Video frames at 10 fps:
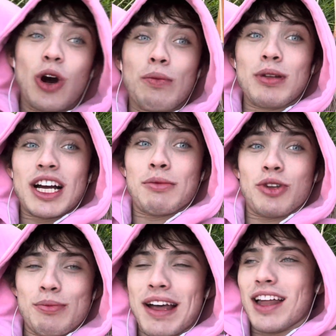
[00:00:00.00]
applicable
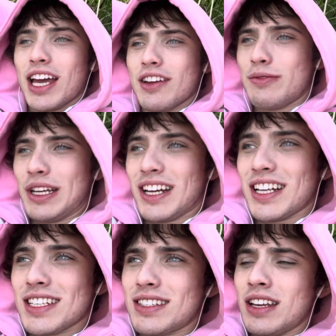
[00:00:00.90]
to my life,
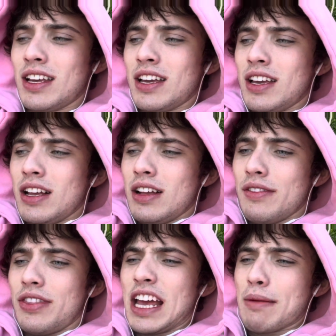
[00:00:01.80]
because
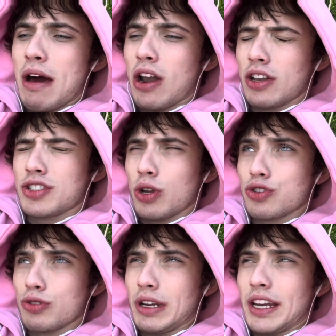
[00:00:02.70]
think about on
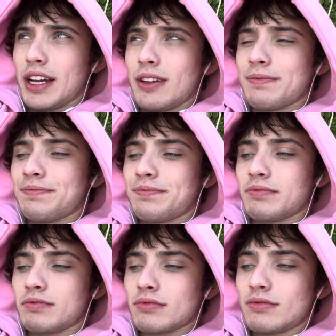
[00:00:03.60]
social media,
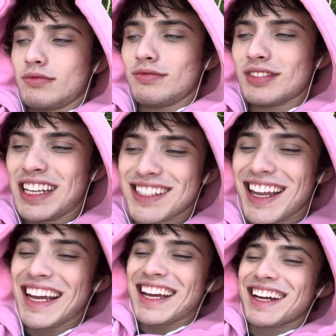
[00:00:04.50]
it's
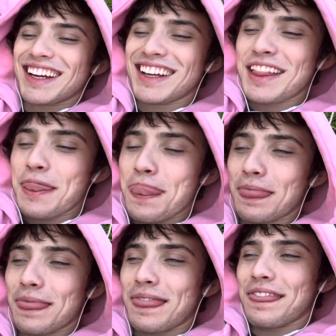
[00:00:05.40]
like,
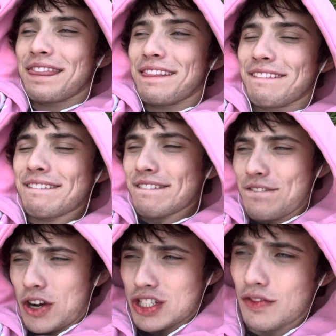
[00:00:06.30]

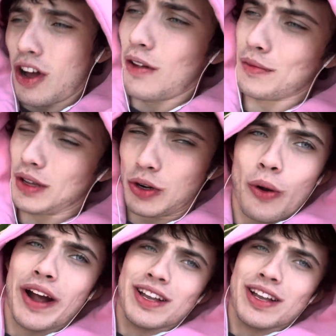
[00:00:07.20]
first of all, growing